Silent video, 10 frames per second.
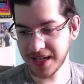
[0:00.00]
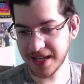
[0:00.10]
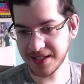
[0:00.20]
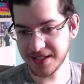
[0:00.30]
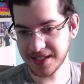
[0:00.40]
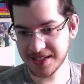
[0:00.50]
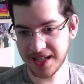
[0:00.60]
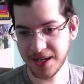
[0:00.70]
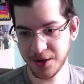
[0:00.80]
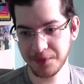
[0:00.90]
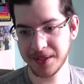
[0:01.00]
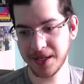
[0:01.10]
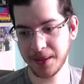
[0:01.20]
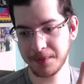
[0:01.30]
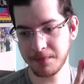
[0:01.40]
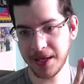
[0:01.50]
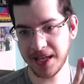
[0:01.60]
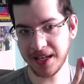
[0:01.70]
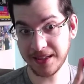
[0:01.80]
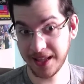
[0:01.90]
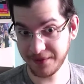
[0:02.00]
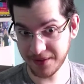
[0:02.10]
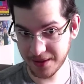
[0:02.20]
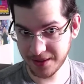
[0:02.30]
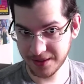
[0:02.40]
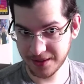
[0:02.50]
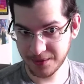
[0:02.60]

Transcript: and a slot opened up May 11th,